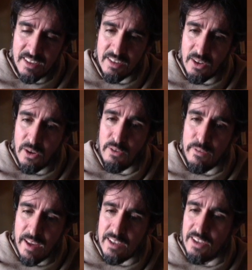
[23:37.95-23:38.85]
So
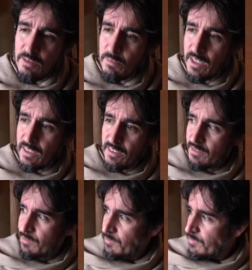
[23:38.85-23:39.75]
affection
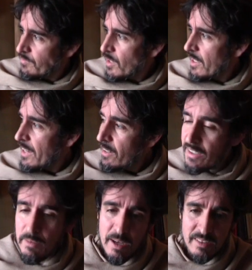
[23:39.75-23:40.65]
means
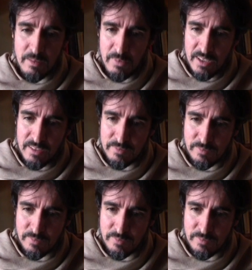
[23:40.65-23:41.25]
caring about somebody.